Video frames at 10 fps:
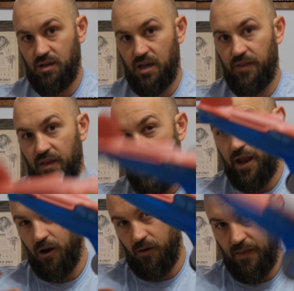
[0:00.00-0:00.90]
and the
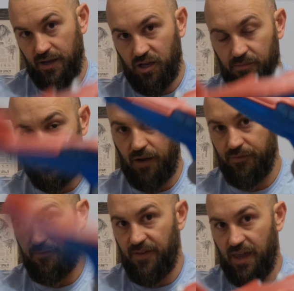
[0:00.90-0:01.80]
air that comes off
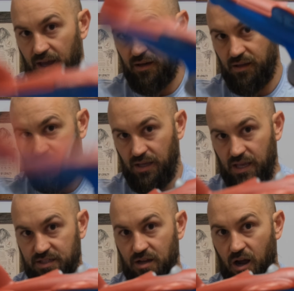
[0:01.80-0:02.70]
the fan
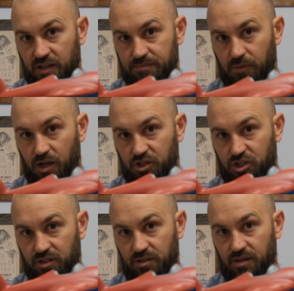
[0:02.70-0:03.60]
is not as
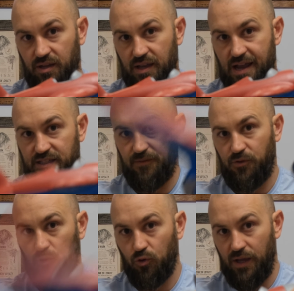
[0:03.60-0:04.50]
much as if
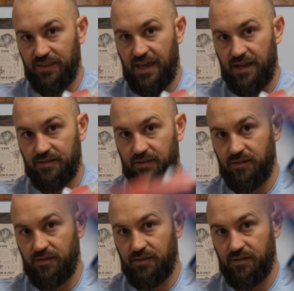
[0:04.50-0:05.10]
you go like that.